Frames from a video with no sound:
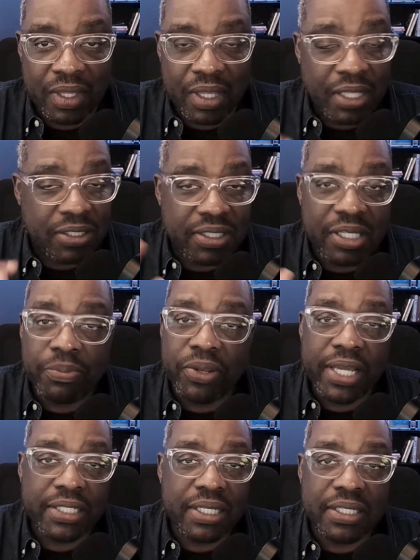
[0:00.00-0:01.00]
And seed
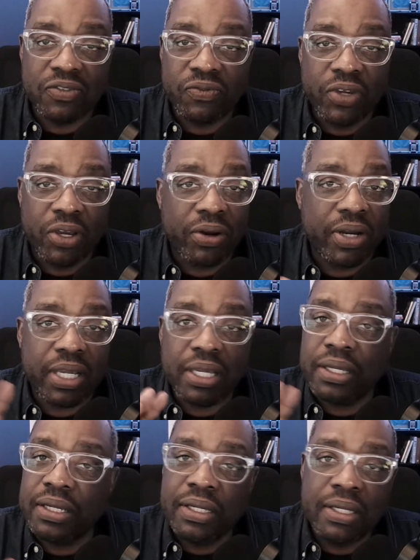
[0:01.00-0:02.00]
planting is very,
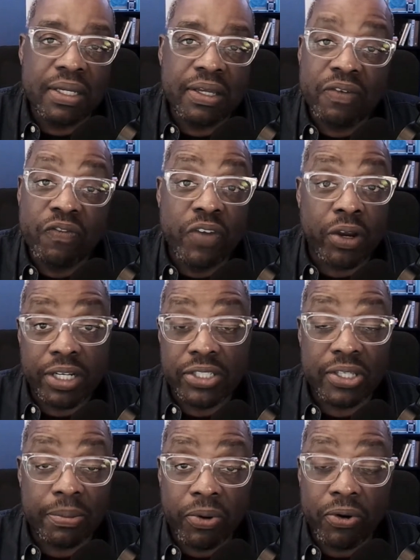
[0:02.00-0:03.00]
very
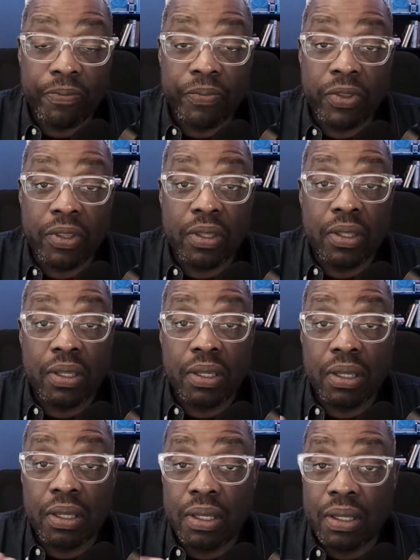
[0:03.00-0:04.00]
simple.
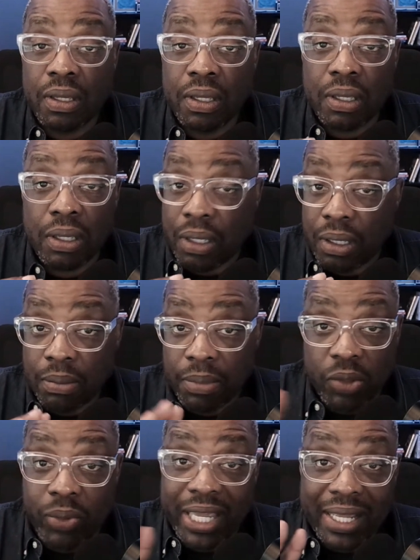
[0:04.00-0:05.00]
And by
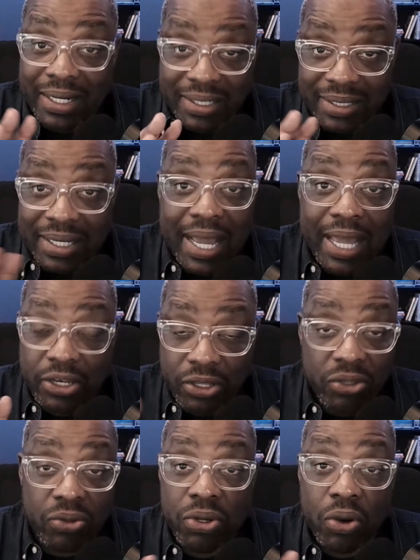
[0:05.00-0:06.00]
the way, it is not
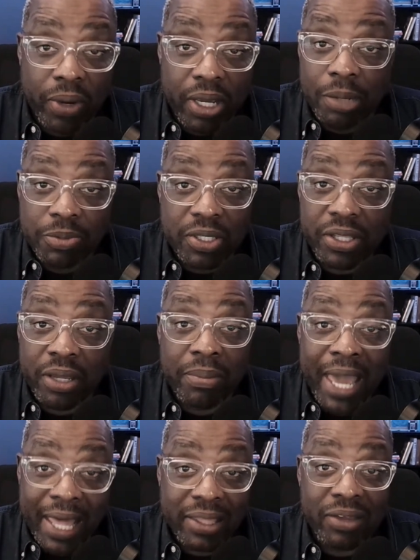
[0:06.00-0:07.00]
you going up to them
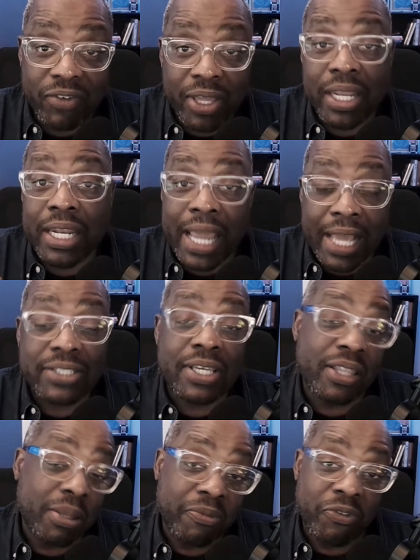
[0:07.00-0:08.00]
at the event and asking
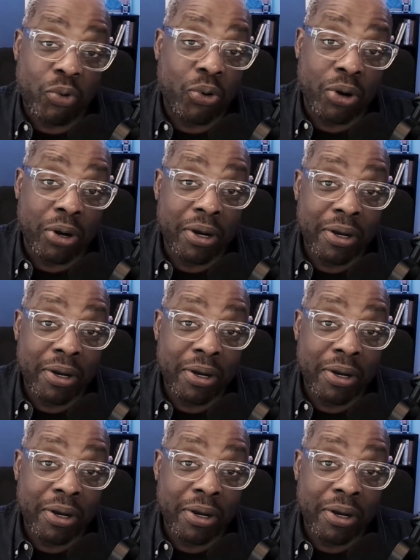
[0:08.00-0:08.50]
them for